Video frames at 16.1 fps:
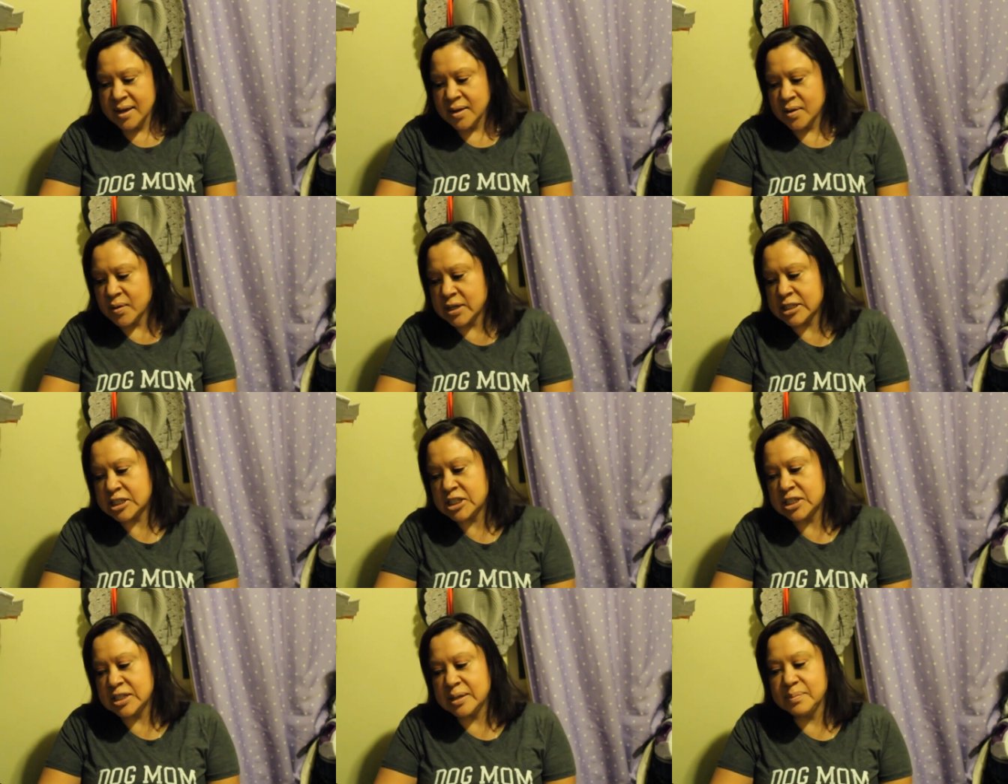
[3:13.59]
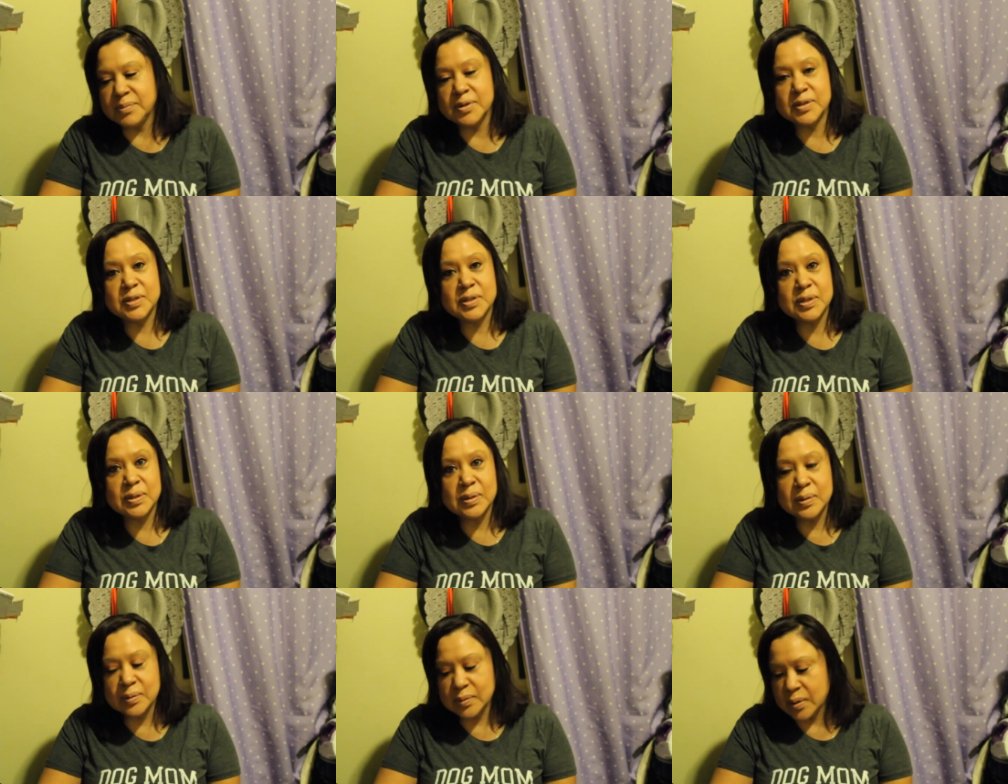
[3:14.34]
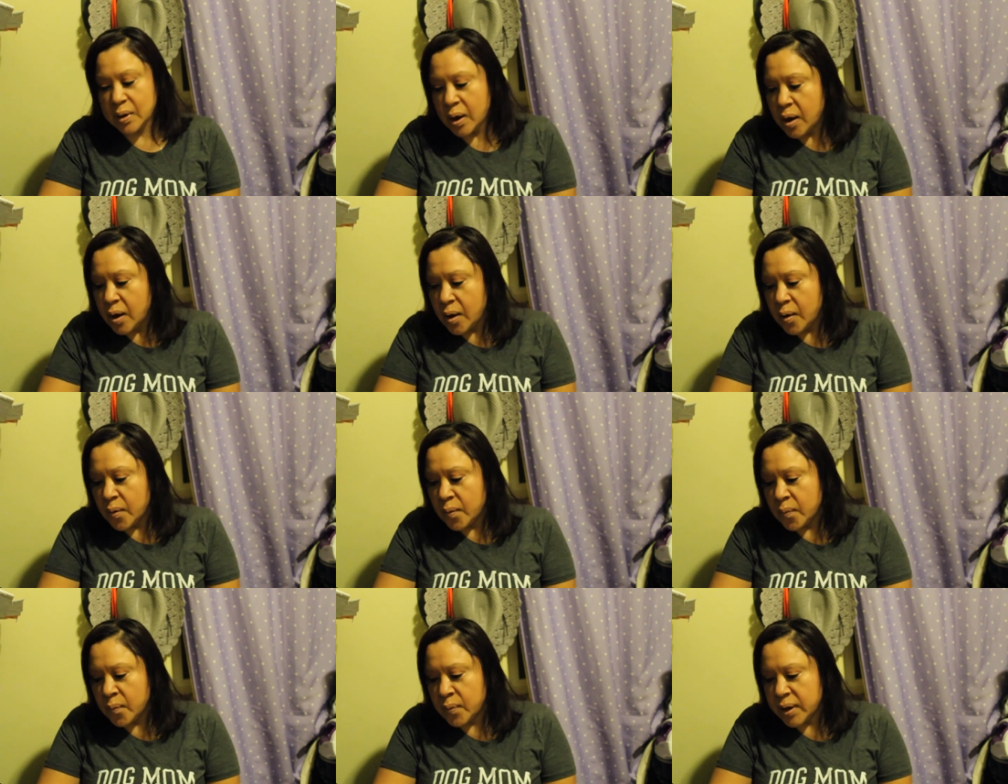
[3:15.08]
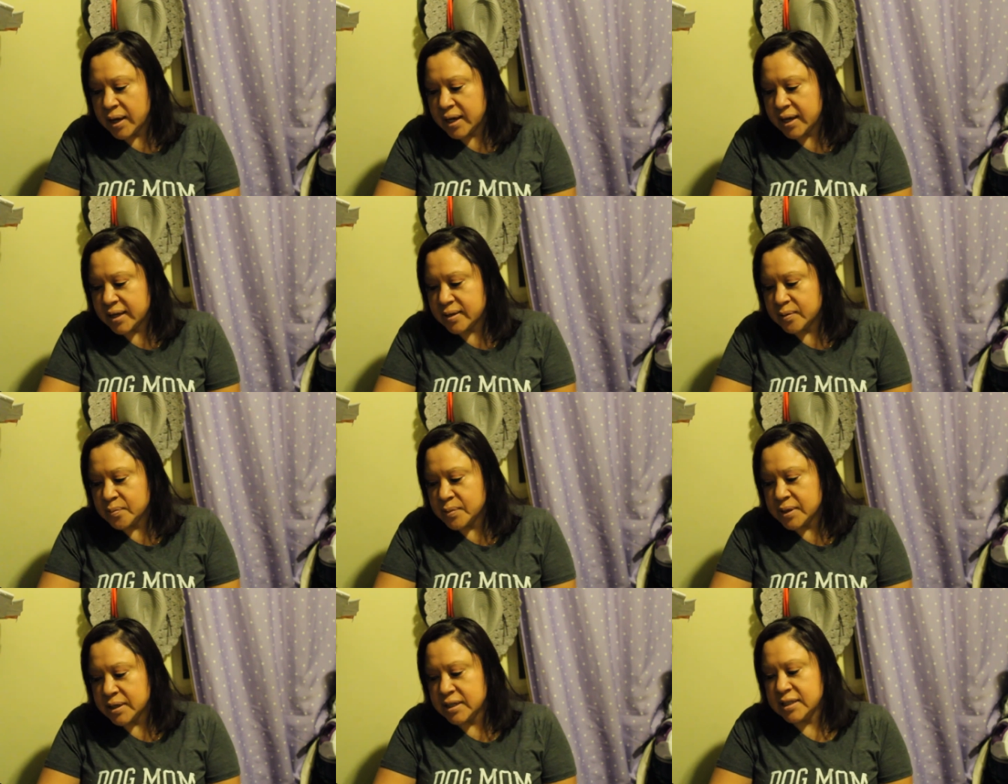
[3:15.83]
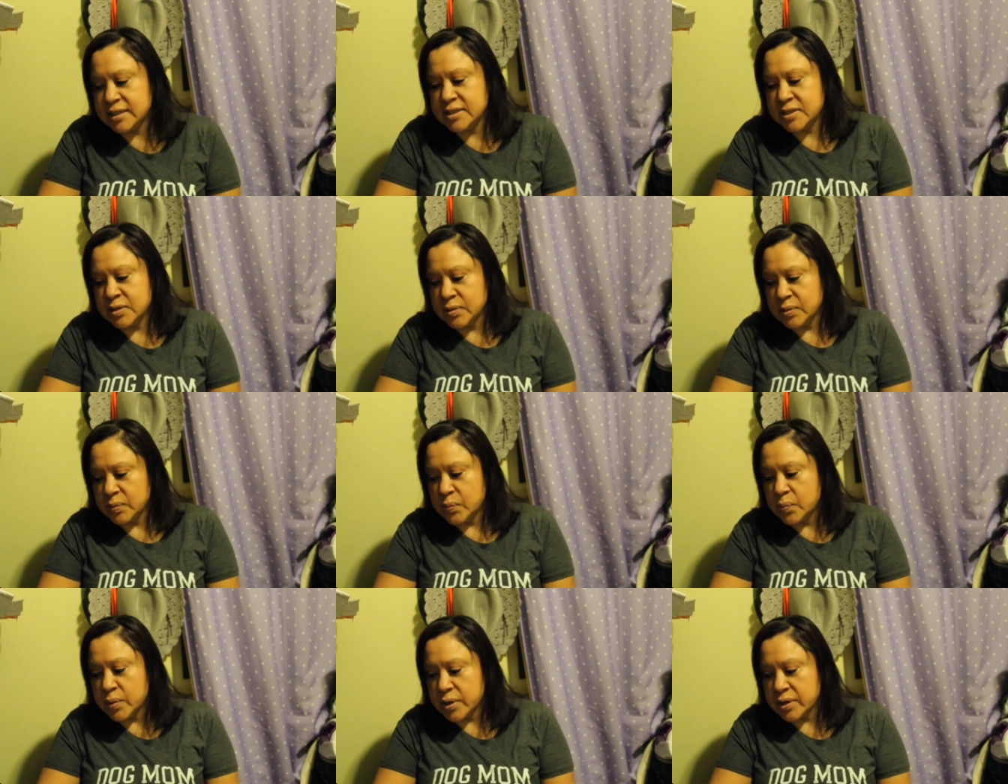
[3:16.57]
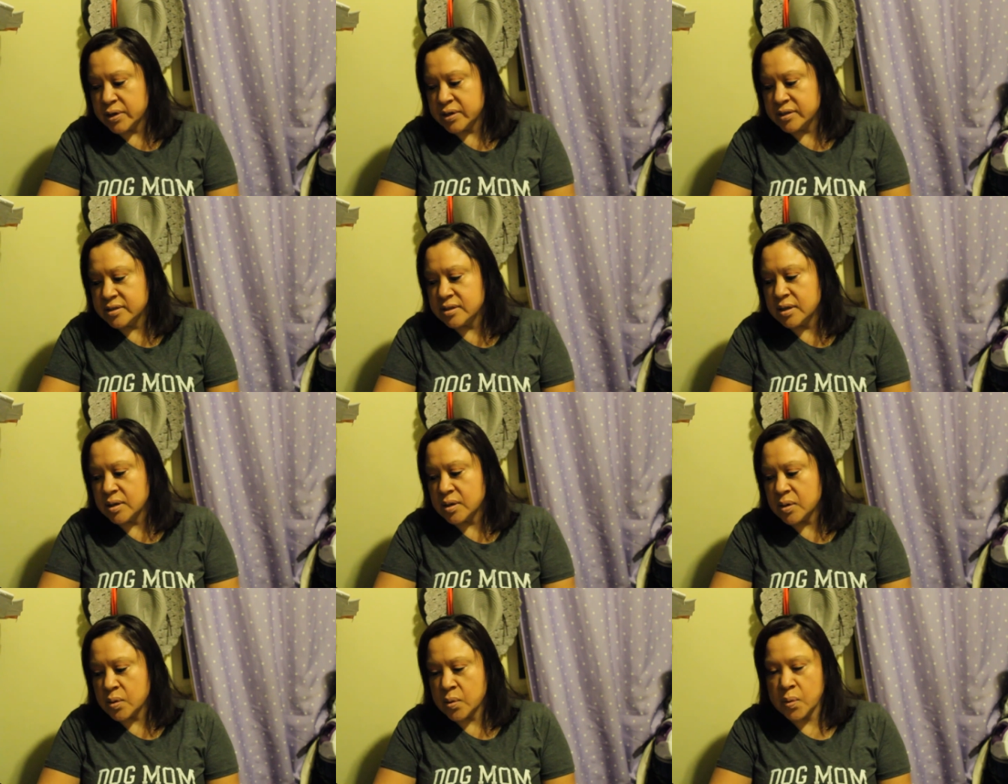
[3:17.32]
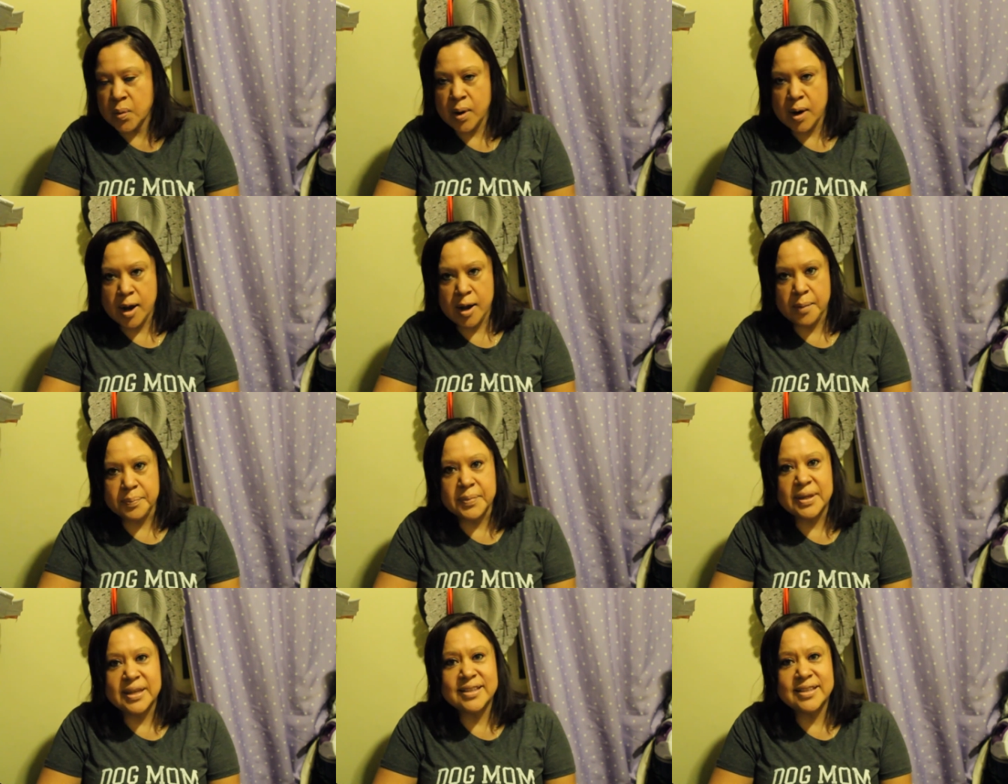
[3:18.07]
Question number two, what was your worst crop?